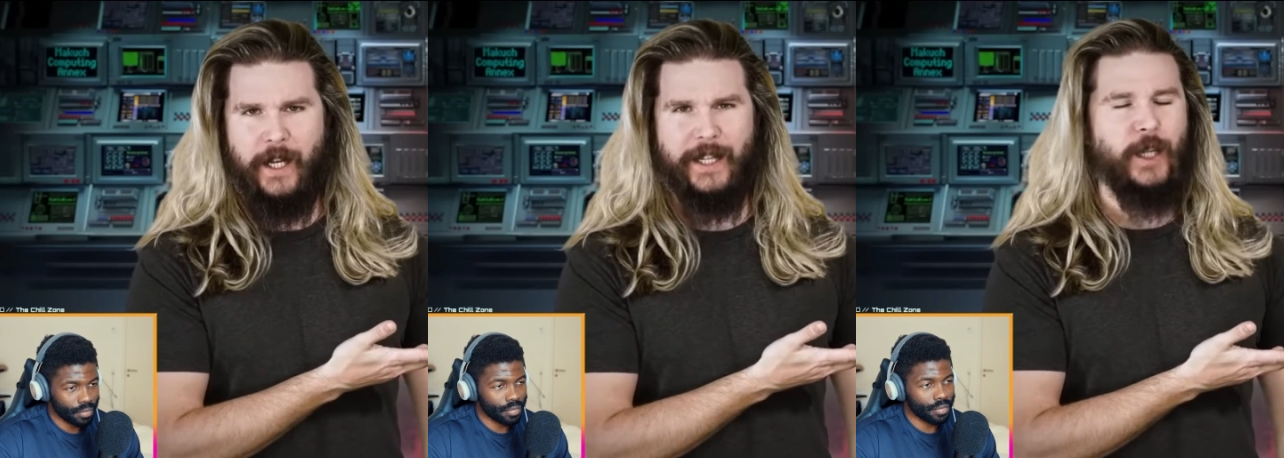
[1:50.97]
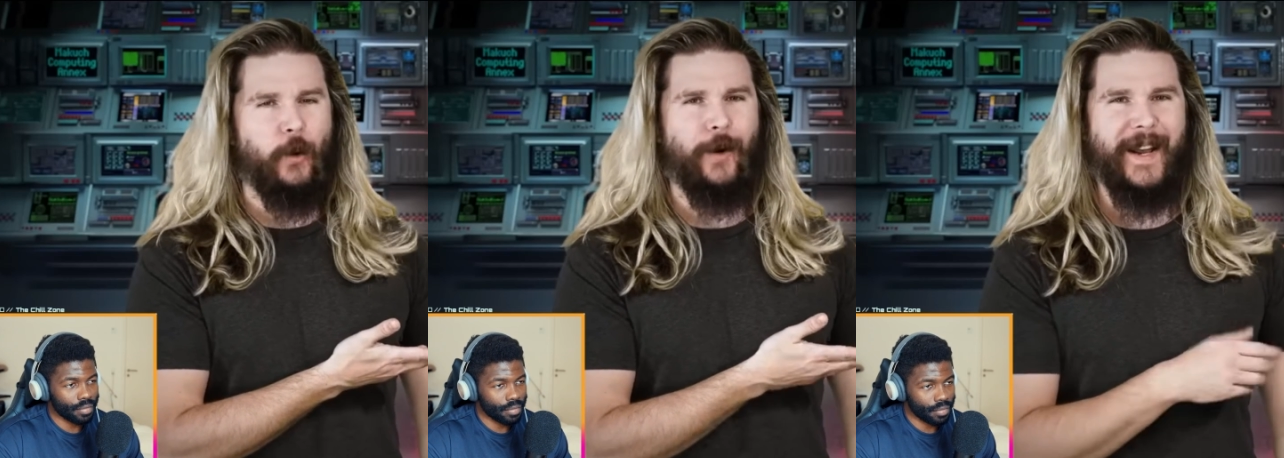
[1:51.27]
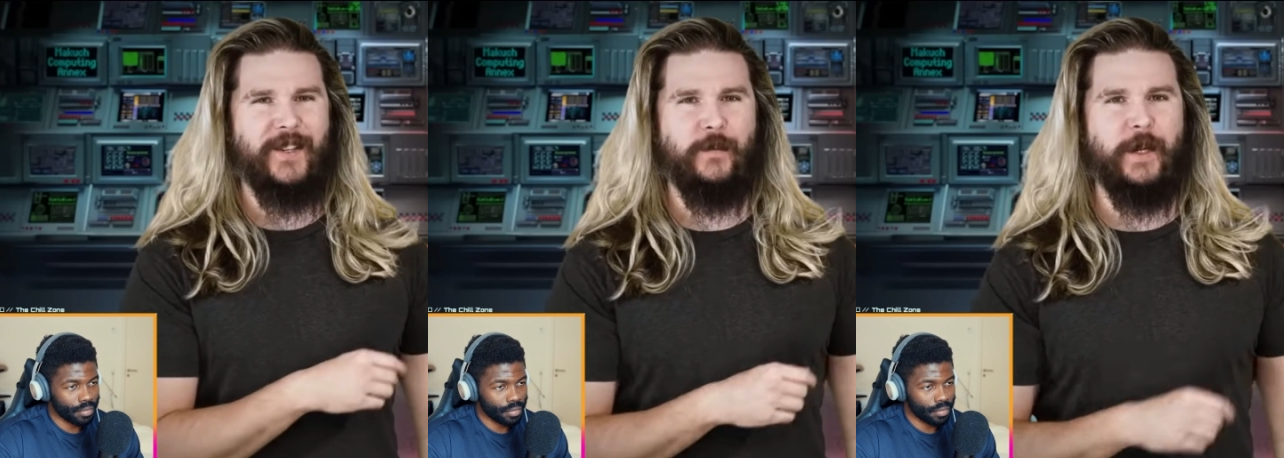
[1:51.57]
Speaker 1: A lower
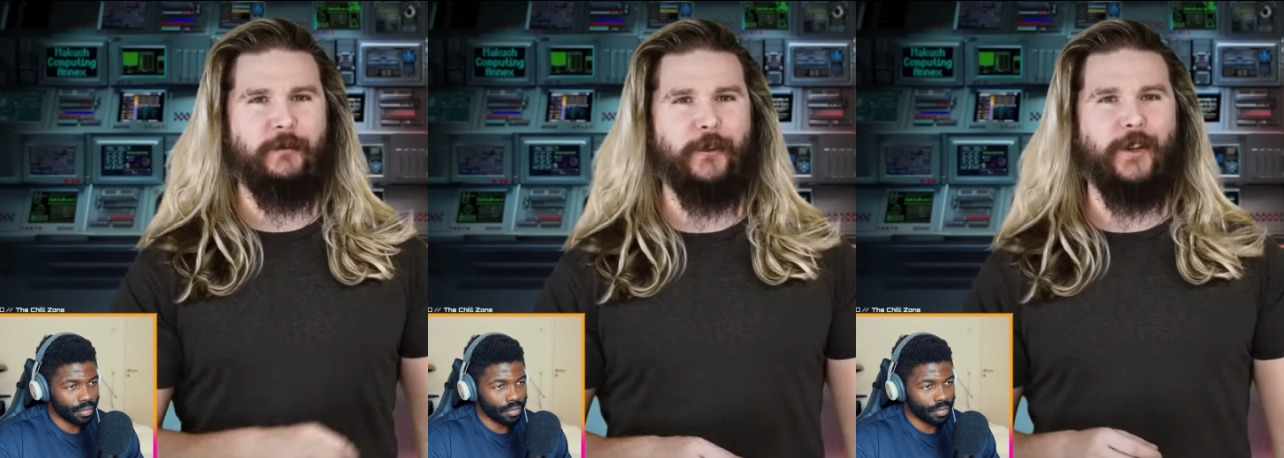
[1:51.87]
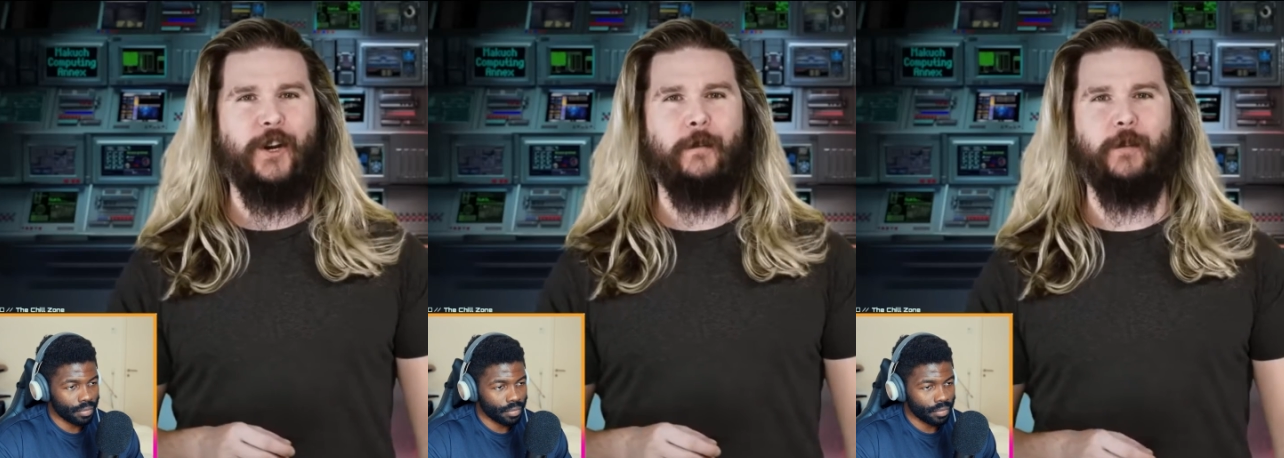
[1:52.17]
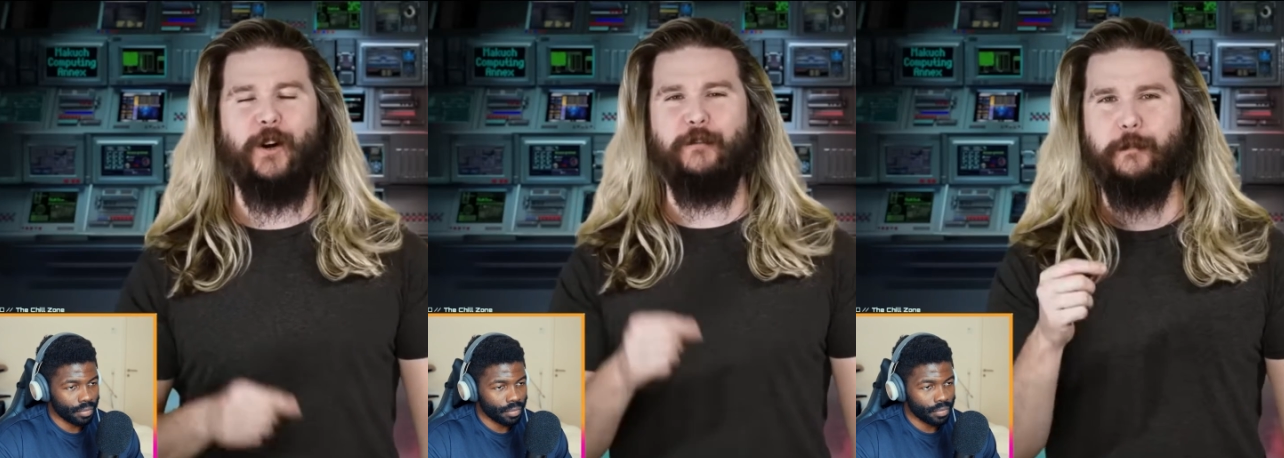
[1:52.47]
estimate for the
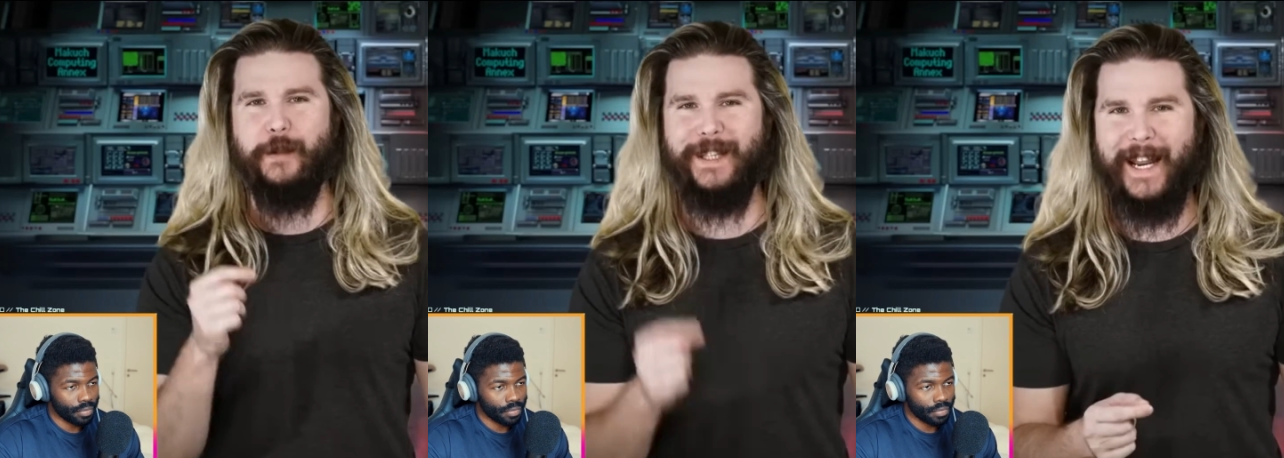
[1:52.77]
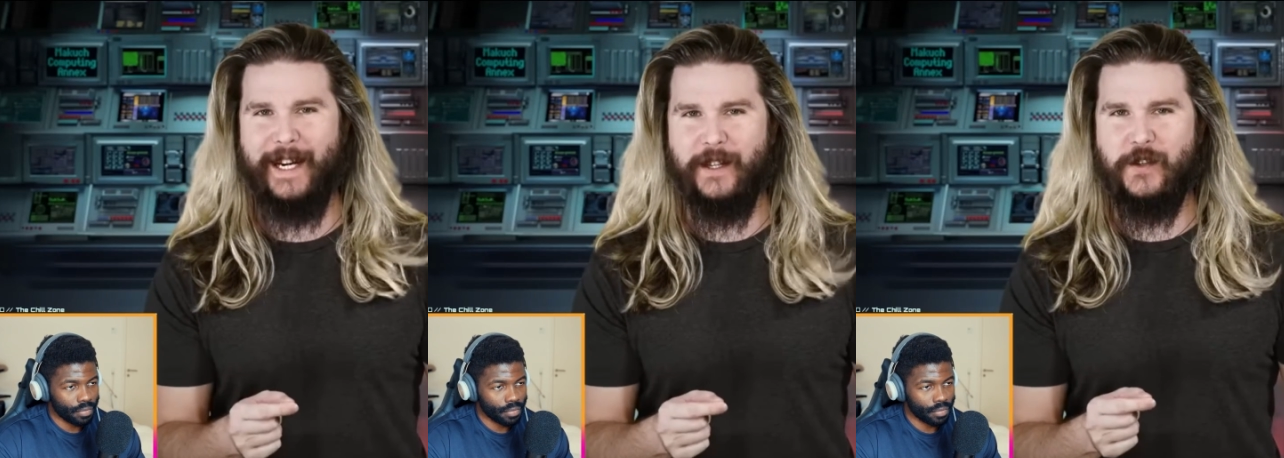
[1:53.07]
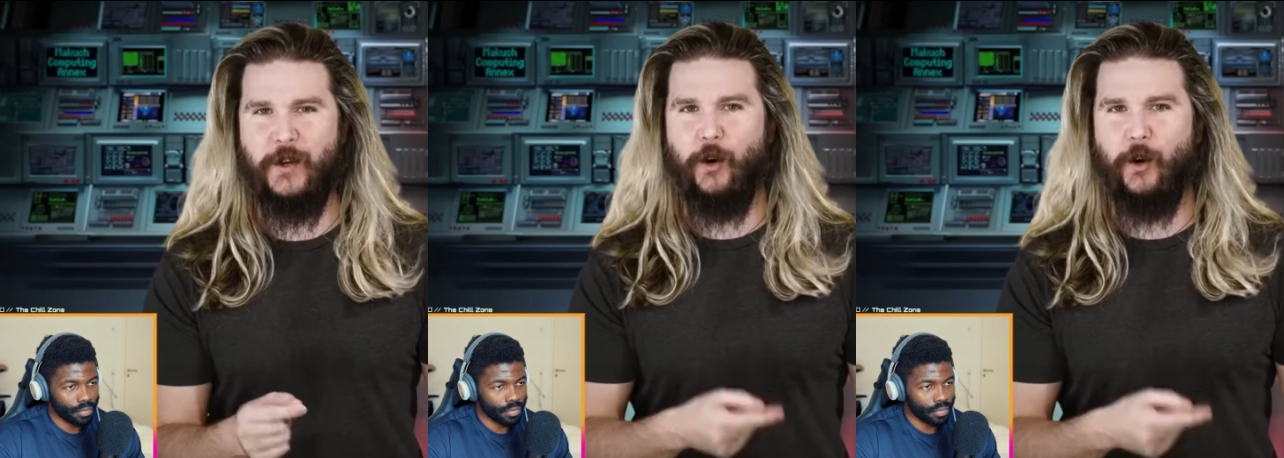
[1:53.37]
number of planets